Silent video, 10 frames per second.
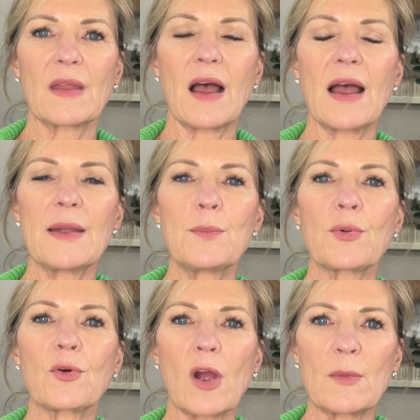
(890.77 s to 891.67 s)
I
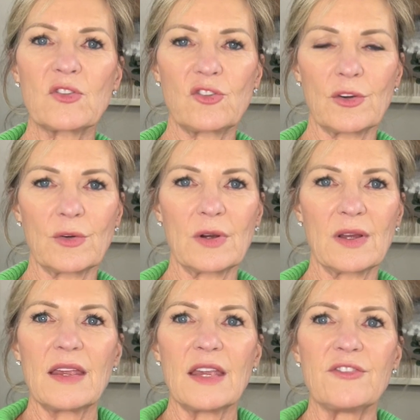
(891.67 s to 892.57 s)
promise you.
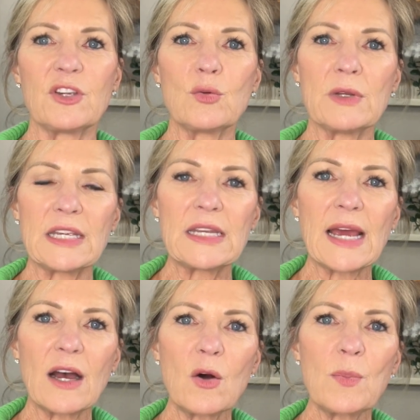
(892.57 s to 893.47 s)
If you need
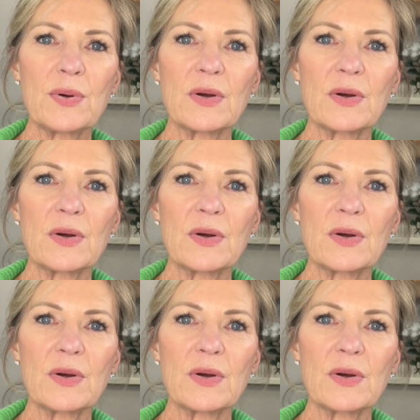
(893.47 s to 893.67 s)
help